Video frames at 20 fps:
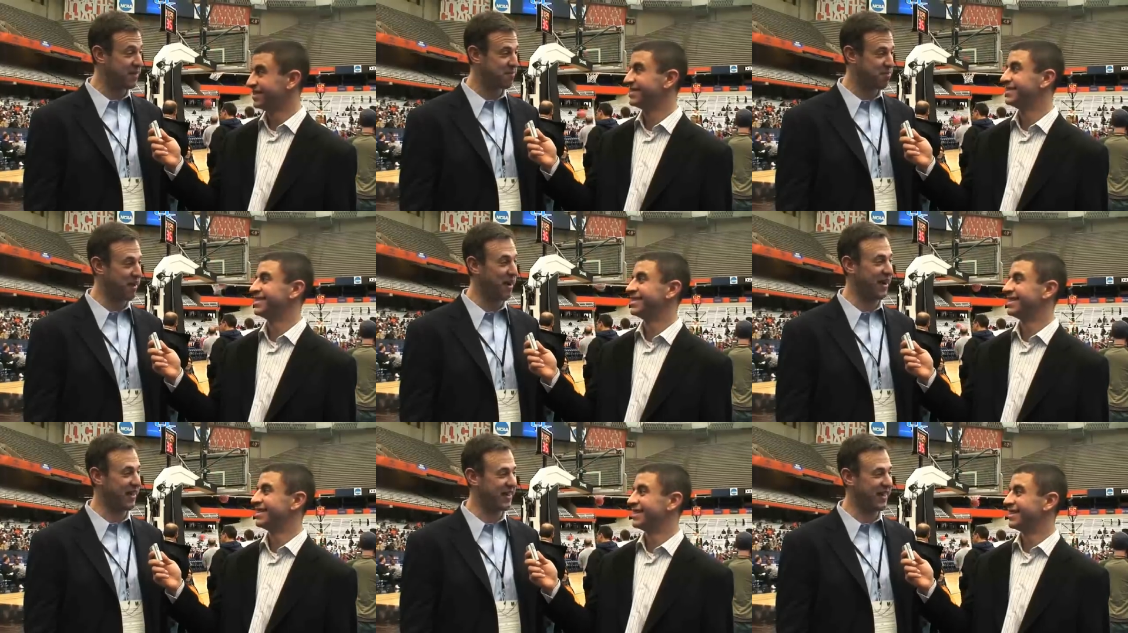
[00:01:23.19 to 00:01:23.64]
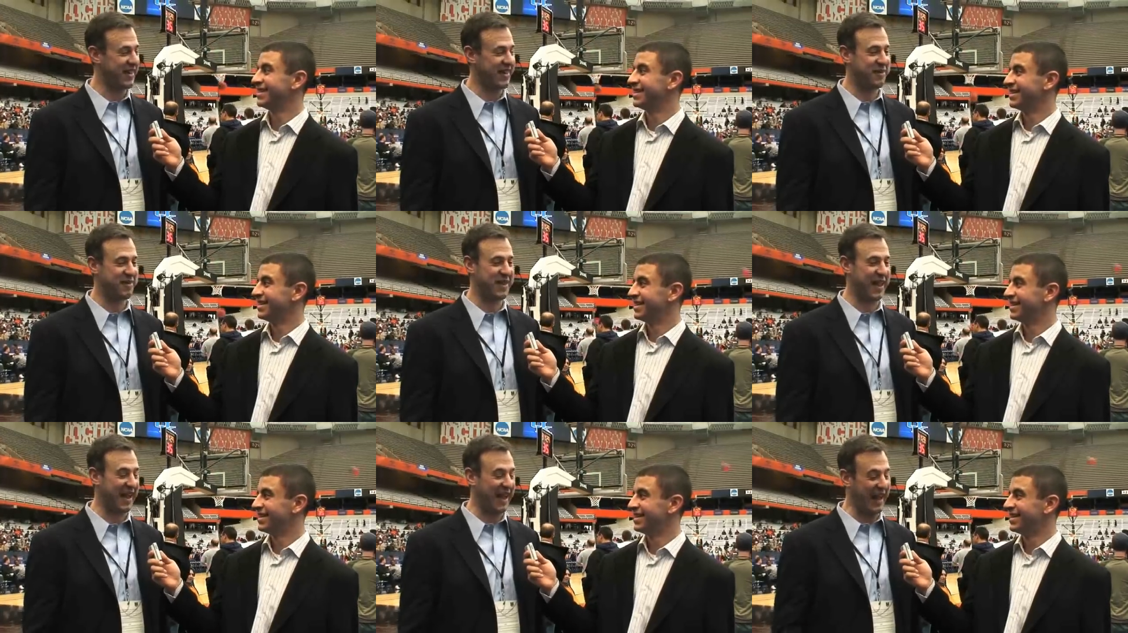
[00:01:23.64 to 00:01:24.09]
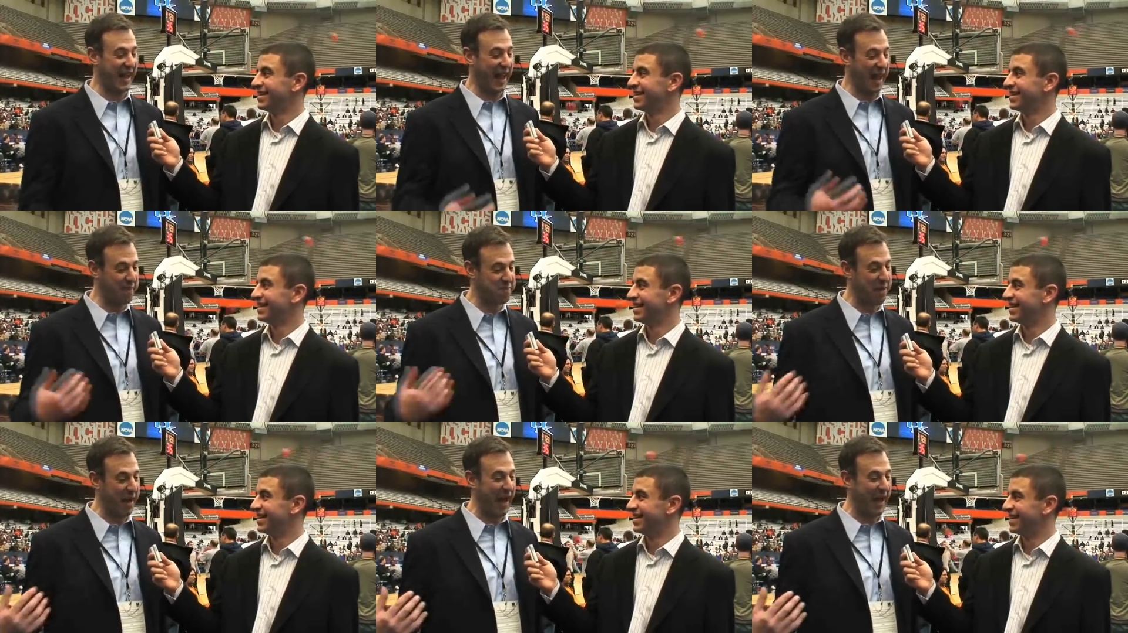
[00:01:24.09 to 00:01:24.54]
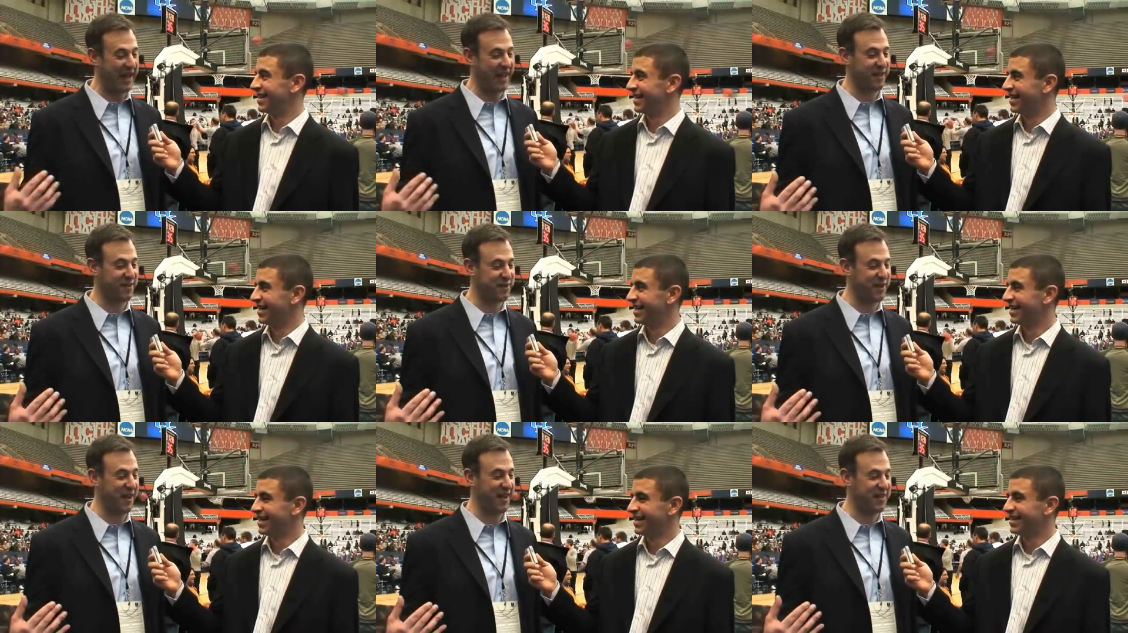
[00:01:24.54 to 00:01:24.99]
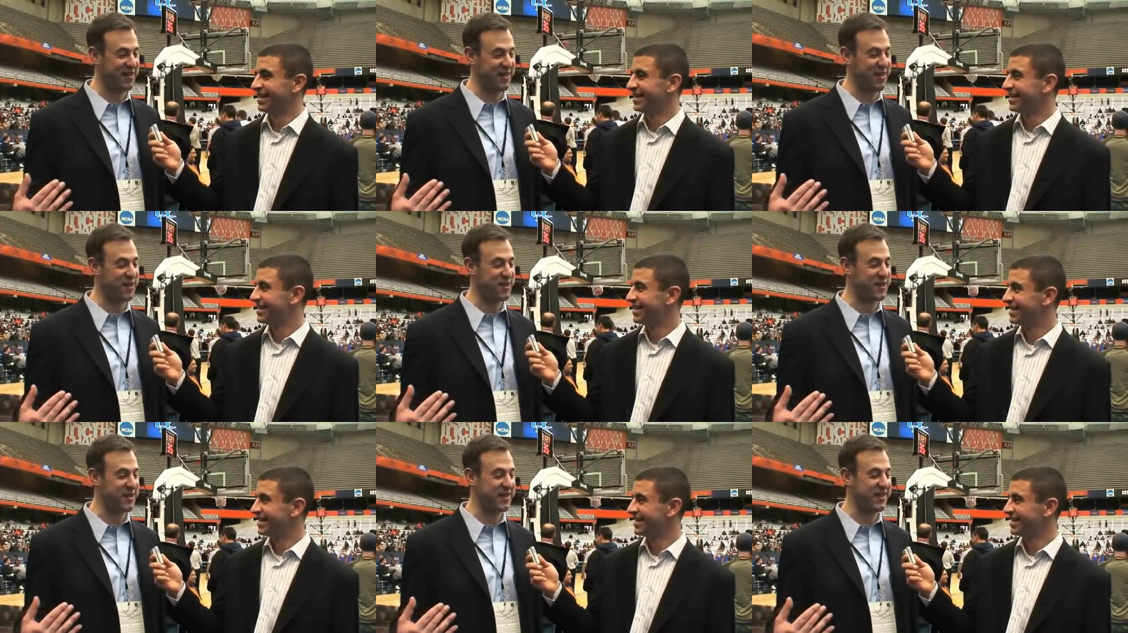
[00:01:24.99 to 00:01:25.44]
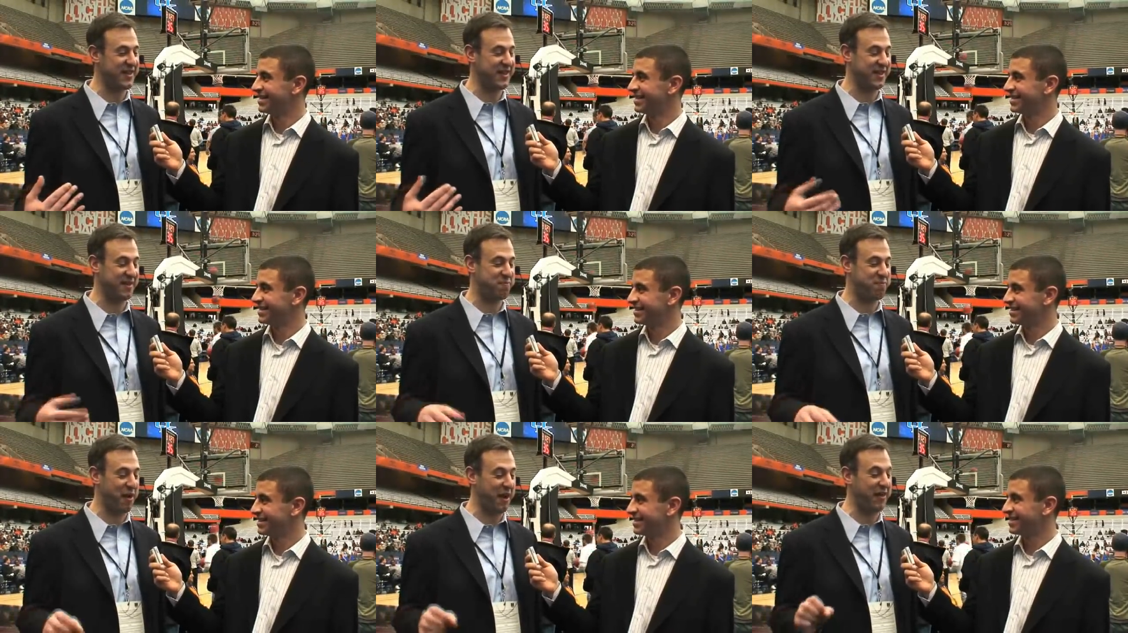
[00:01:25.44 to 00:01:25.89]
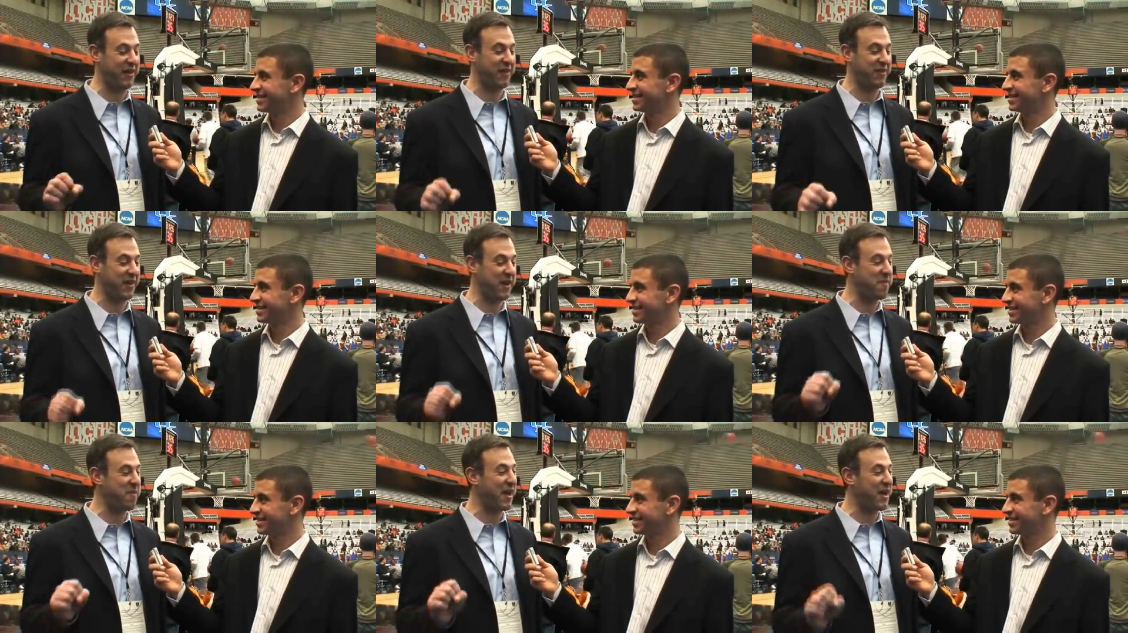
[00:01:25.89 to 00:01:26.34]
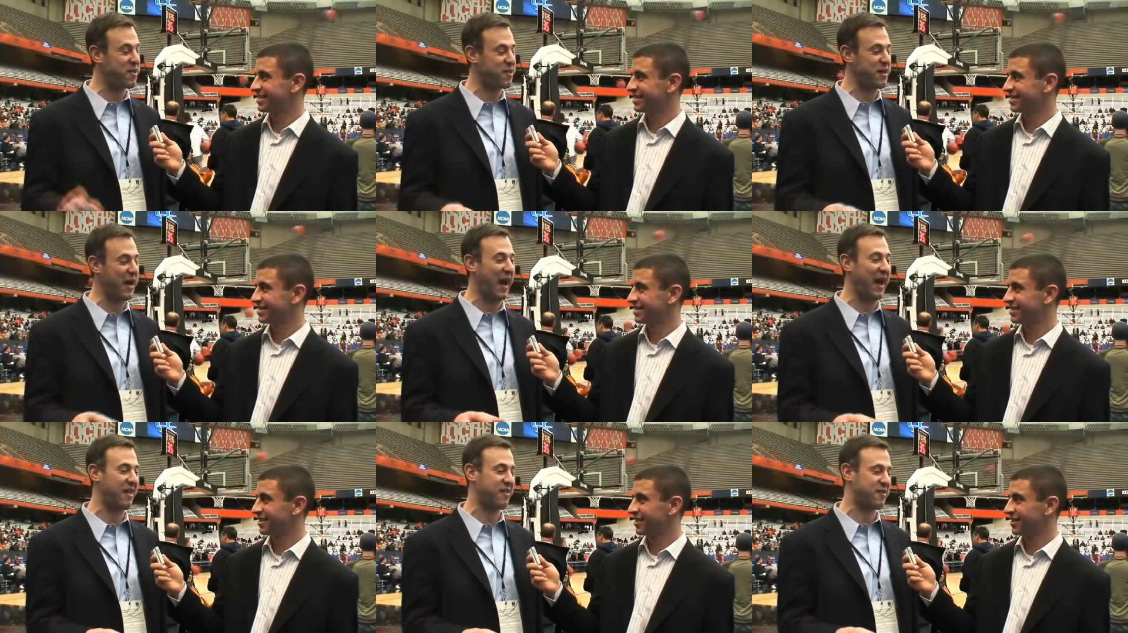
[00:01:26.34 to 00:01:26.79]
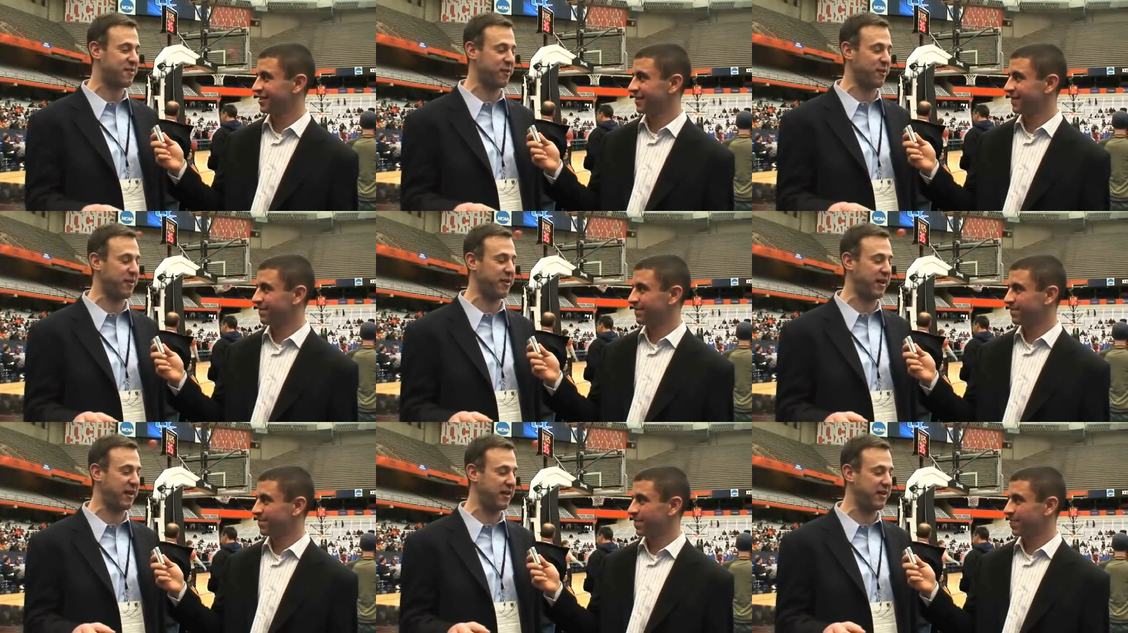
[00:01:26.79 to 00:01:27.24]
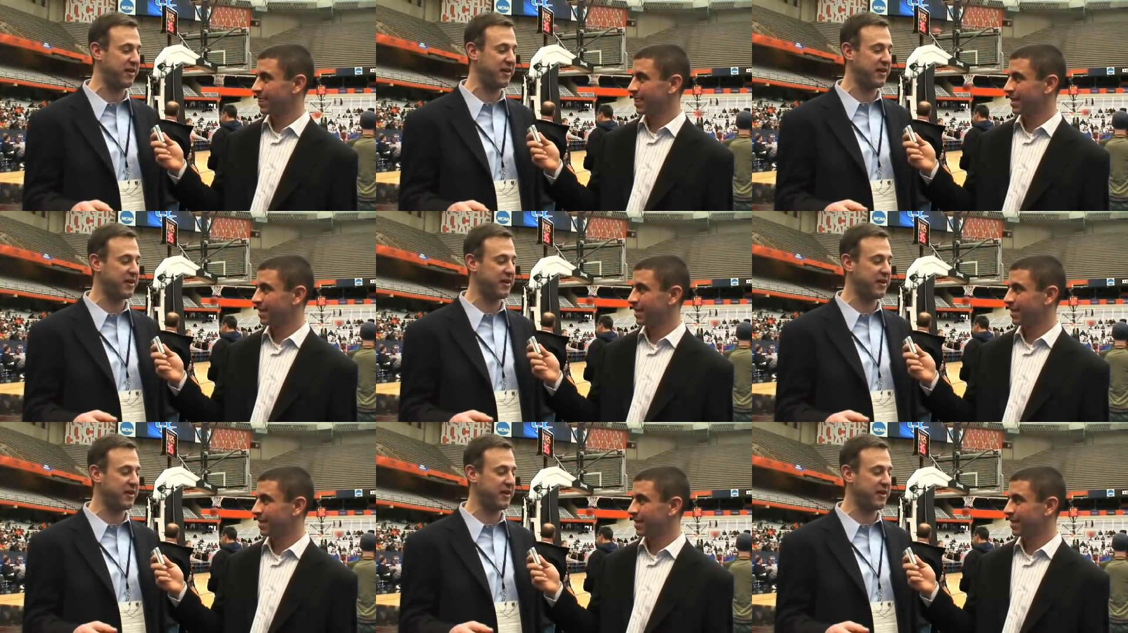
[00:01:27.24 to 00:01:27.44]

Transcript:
Speaker 1: pray that they can get back in transition, and pray that they make shots so that